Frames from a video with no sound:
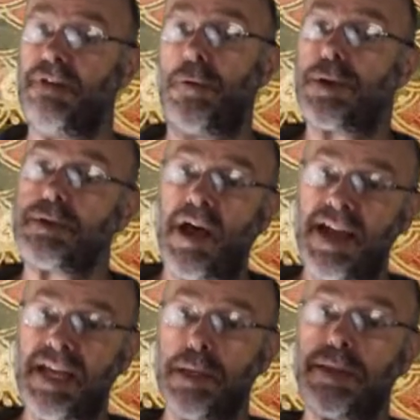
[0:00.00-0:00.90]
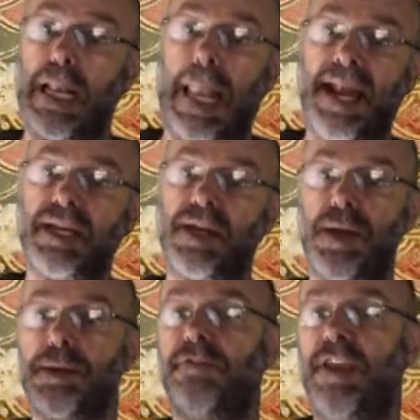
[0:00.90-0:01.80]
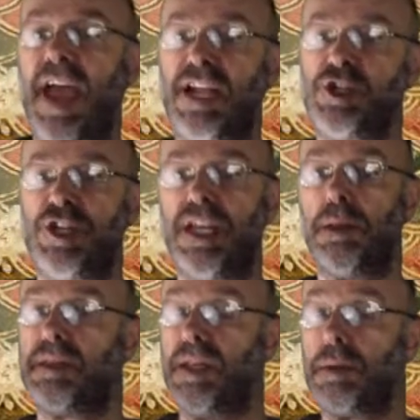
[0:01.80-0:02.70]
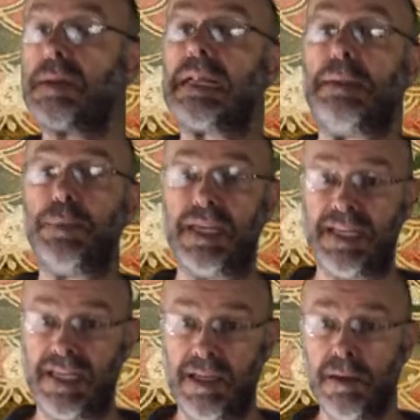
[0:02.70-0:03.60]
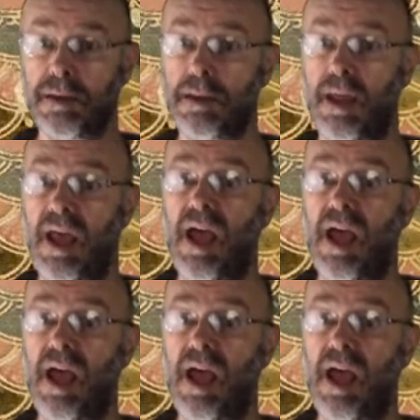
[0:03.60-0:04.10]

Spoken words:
Pherecydes, Hellanicus, Theagenes, and Asclepiades.